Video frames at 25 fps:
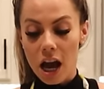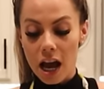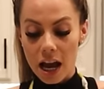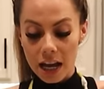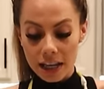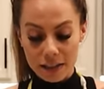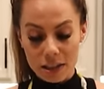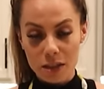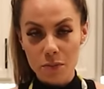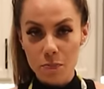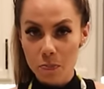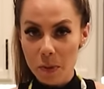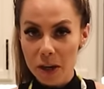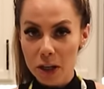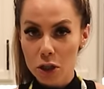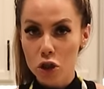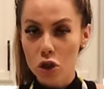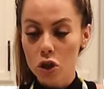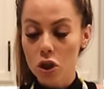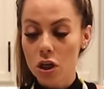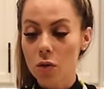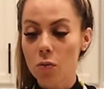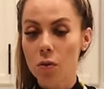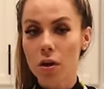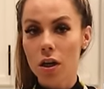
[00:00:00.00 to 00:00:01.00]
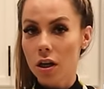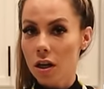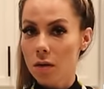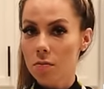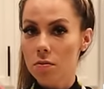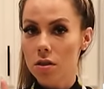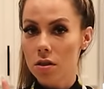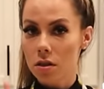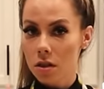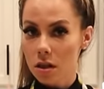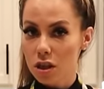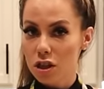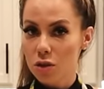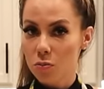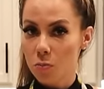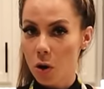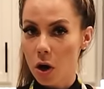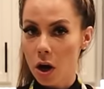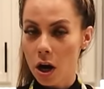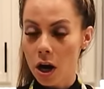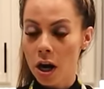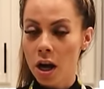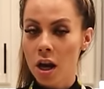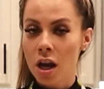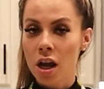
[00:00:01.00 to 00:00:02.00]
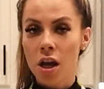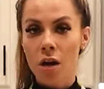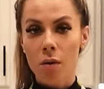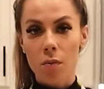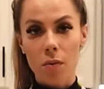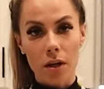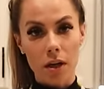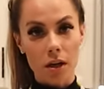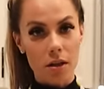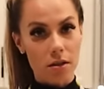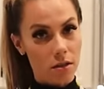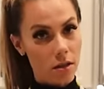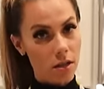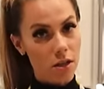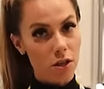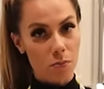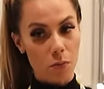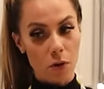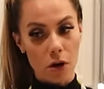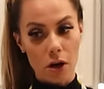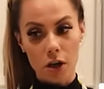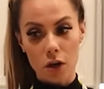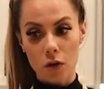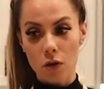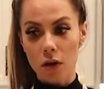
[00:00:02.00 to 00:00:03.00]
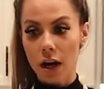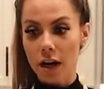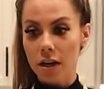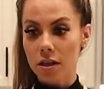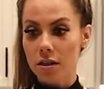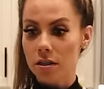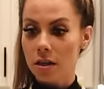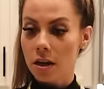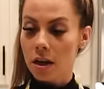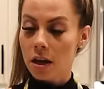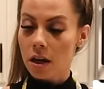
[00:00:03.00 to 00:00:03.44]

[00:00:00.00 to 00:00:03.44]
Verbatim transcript: especially when it comes to this part, because this part, you guys